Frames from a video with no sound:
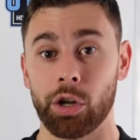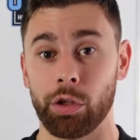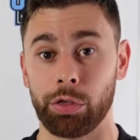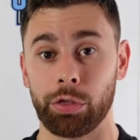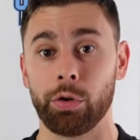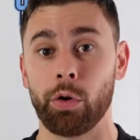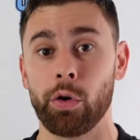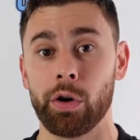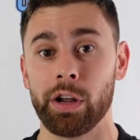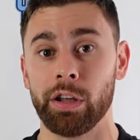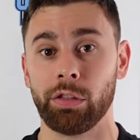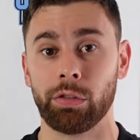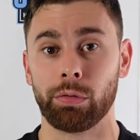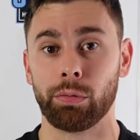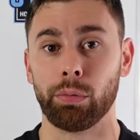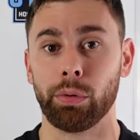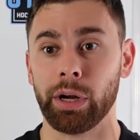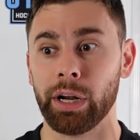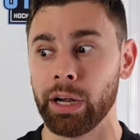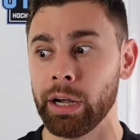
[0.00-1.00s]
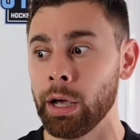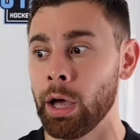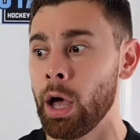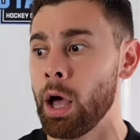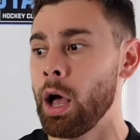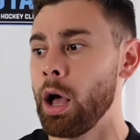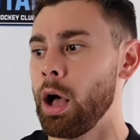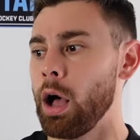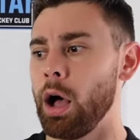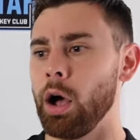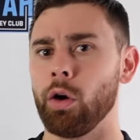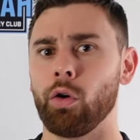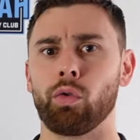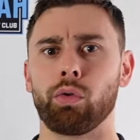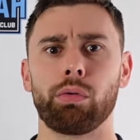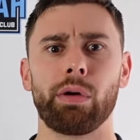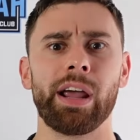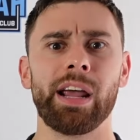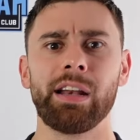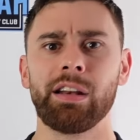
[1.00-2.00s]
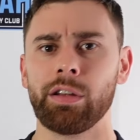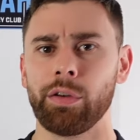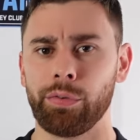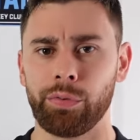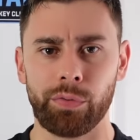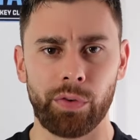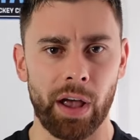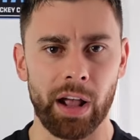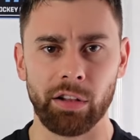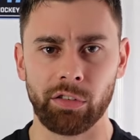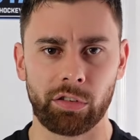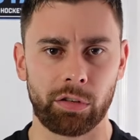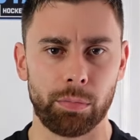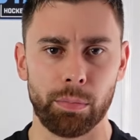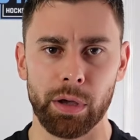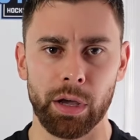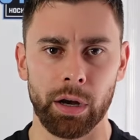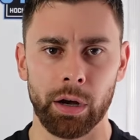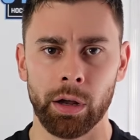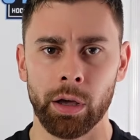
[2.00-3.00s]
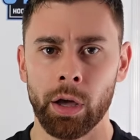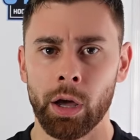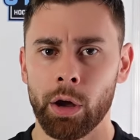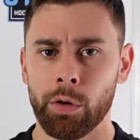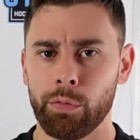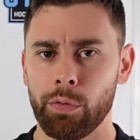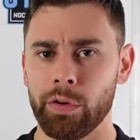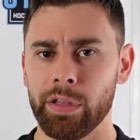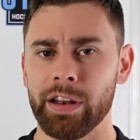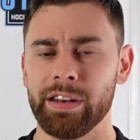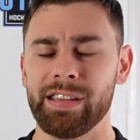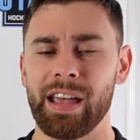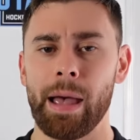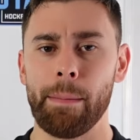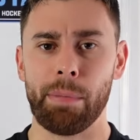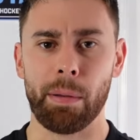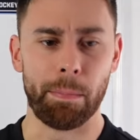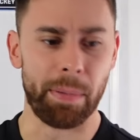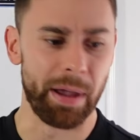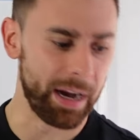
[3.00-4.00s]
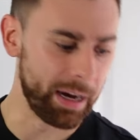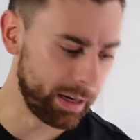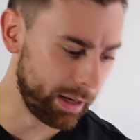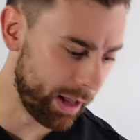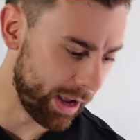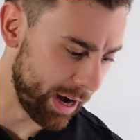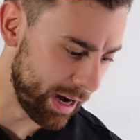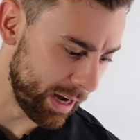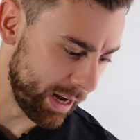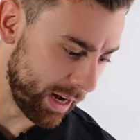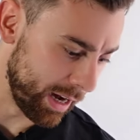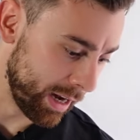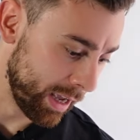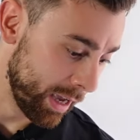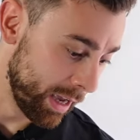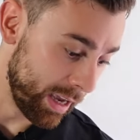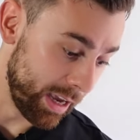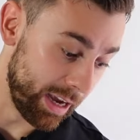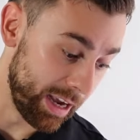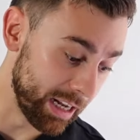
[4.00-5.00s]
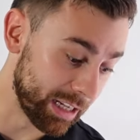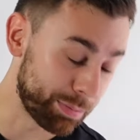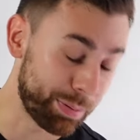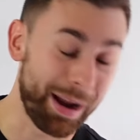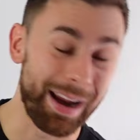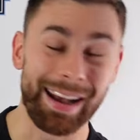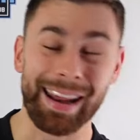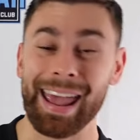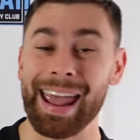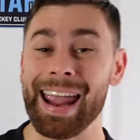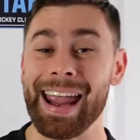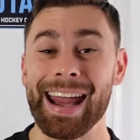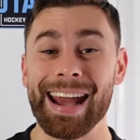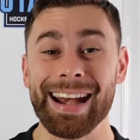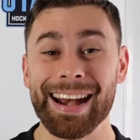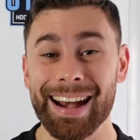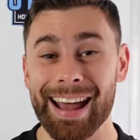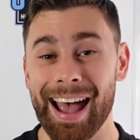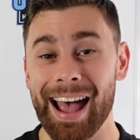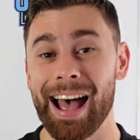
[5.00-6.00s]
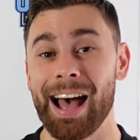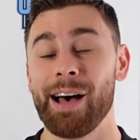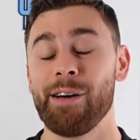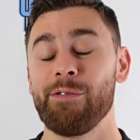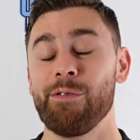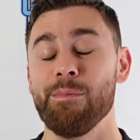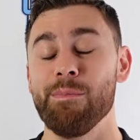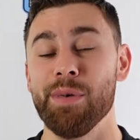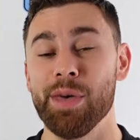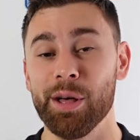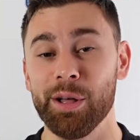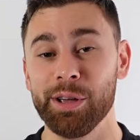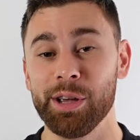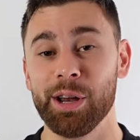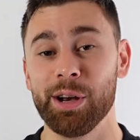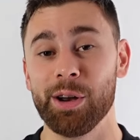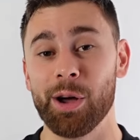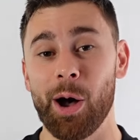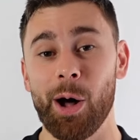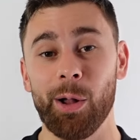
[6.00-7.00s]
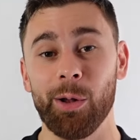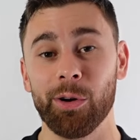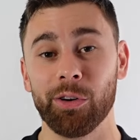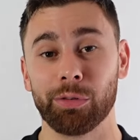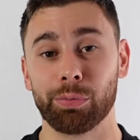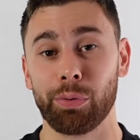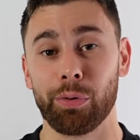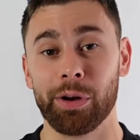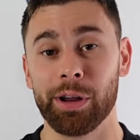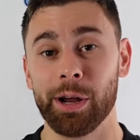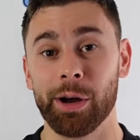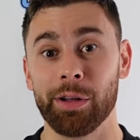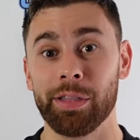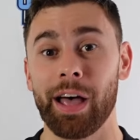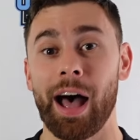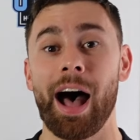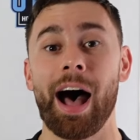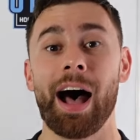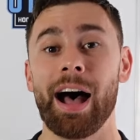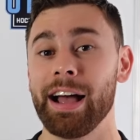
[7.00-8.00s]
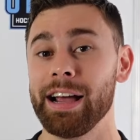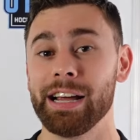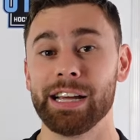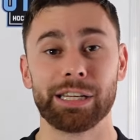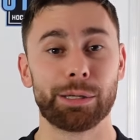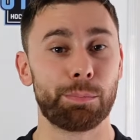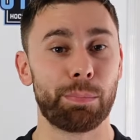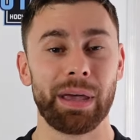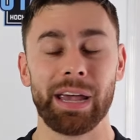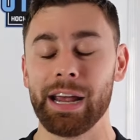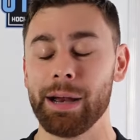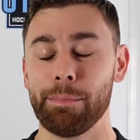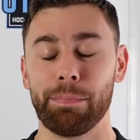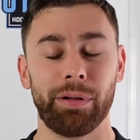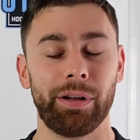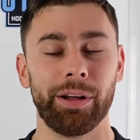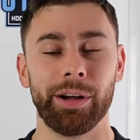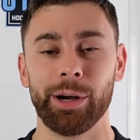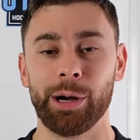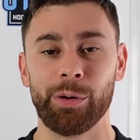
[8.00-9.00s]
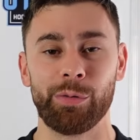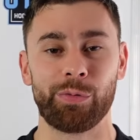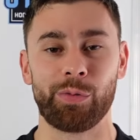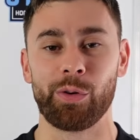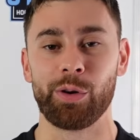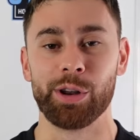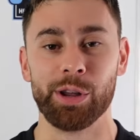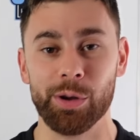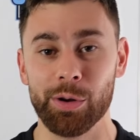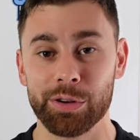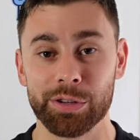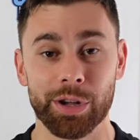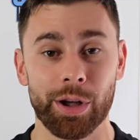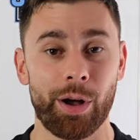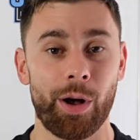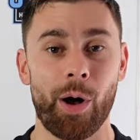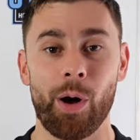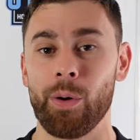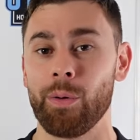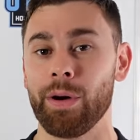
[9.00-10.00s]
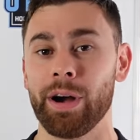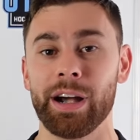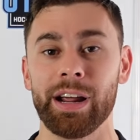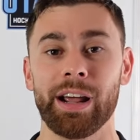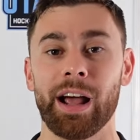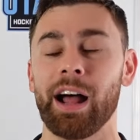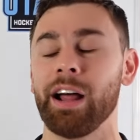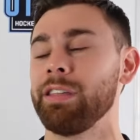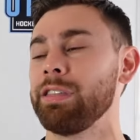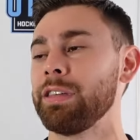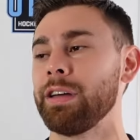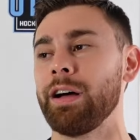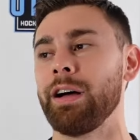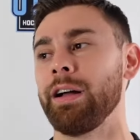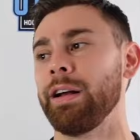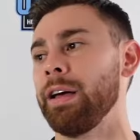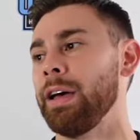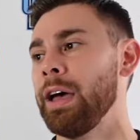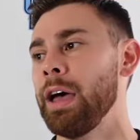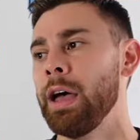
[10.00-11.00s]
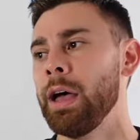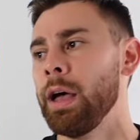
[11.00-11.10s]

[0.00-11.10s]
to 33. A great defenseman for the Tampa Bay Lightning. He gets paid $8.5 million per year, the highest paid player for Utah already. I thought